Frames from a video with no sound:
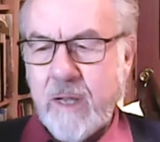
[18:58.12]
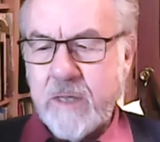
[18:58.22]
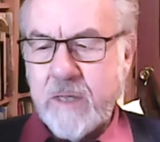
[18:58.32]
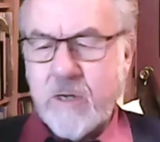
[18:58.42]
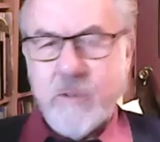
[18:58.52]

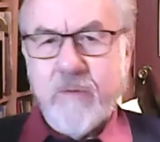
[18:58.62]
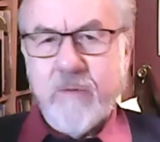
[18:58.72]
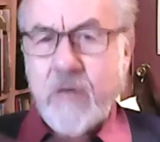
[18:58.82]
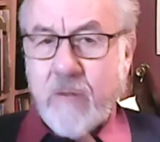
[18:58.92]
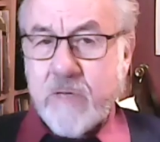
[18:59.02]
so it was a
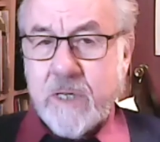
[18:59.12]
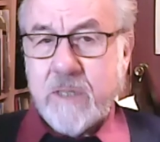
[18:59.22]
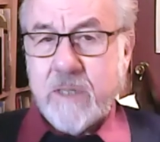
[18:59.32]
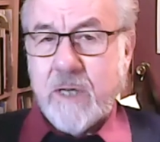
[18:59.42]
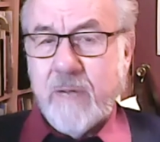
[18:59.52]
very interesting
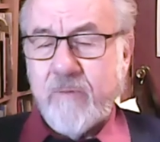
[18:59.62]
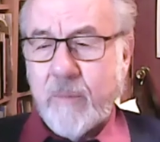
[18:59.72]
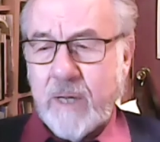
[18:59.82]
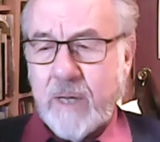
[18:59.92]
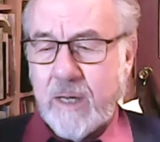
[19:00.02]
time for
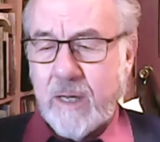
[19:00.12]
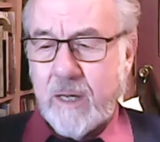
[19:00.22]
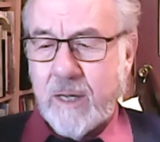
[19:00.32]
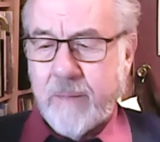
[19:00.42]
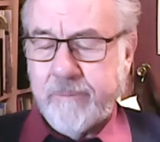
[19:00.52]
me.
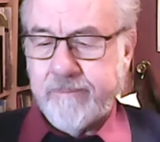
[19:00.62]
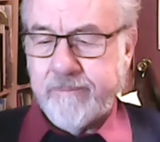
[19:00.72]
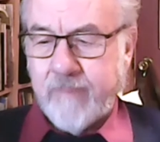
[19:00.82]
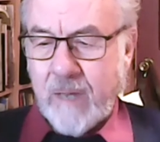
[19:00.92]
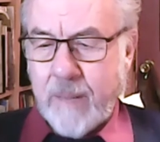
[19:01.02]
Um,
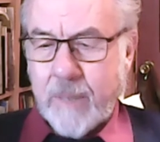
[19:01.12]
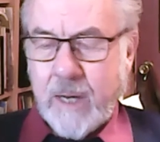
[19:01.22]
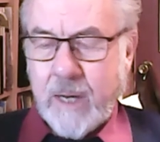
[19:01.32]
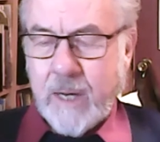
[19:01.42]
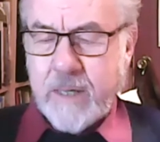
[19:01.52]
but I ended